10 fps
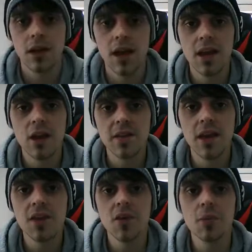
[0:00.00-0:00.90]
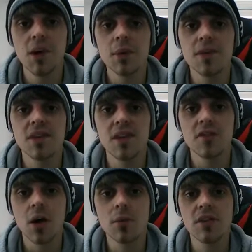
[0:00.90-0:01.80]
Hey guys, how you doing? My name is
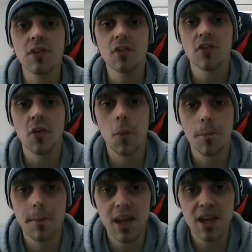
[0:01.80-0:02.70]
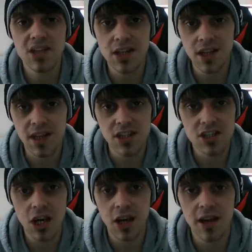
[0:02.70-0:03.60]
Steve, coming to you from Beijing in
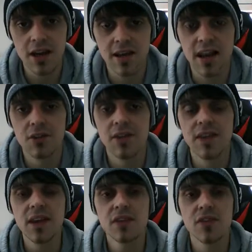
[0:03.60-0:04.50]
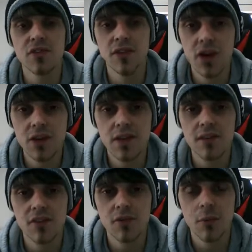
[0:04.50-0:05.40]
China. Now today is the
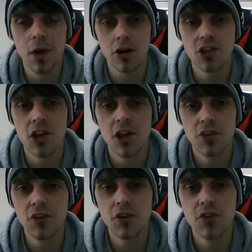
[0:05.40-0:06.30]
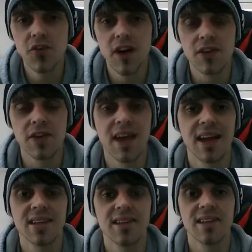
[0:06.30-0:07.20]
30th of March
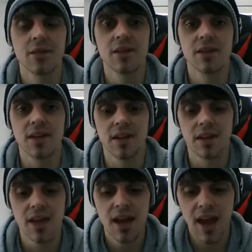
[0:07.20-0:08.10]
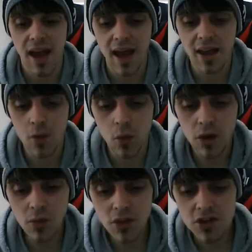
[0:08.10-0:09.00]
2017, and what
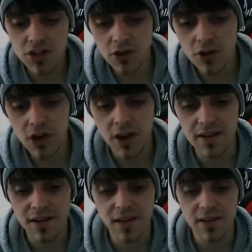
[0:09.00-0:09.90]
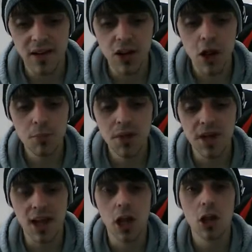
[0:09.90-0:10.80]
I want to show you guys is a
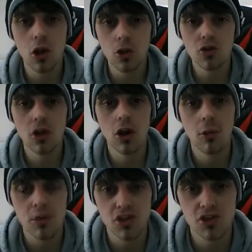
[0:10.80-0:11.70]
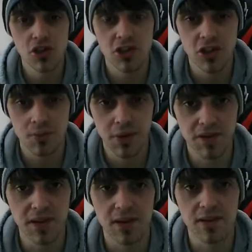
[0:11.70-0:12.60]
company, a long-term structured
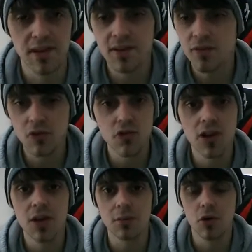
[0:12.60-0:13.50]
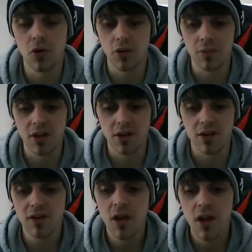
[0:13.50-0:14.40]
business. This is really important
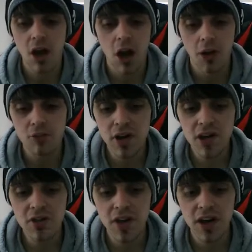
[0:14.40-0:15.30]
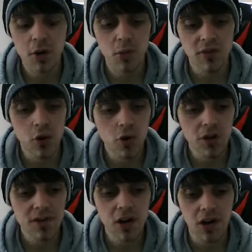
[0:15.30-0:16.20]
because I'm really fed up with all
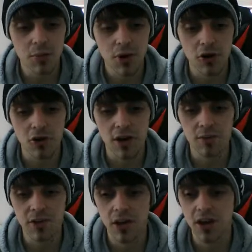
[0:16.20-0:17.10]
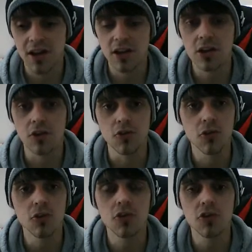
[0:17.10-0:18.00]
these kind of programs that are like, you know,
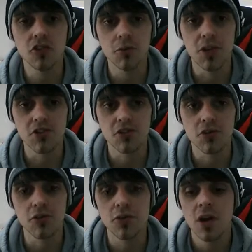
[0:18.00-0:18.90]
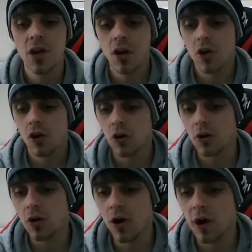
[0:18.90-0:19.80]
too good to be true,
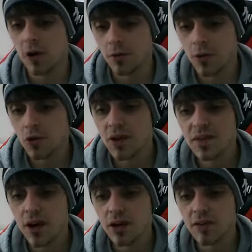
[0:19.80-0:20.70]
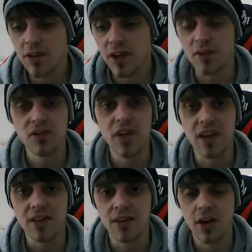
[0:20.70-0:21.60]
or all these kind of like
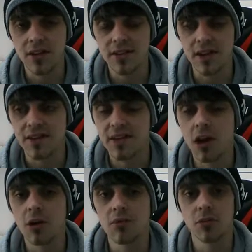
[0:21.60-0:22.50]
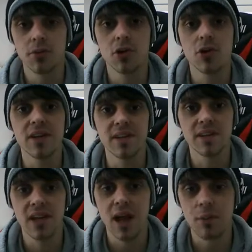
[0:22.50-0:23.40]
fake sites that are set up to purely
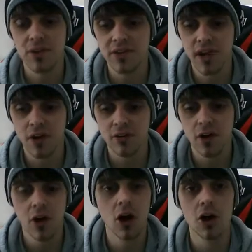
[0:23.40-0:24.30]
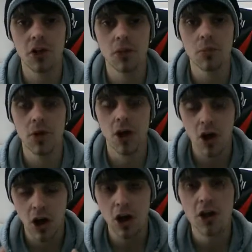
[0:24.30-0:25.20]
scam us out of our
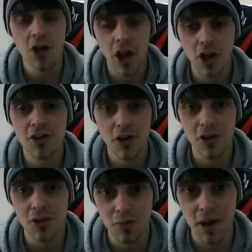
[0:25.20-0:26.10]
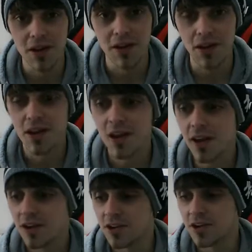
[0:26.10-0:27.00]
hard-earned money,
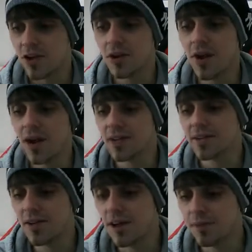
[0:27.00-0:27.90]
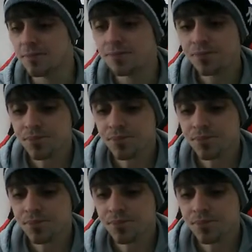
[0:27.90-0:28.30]
you know. And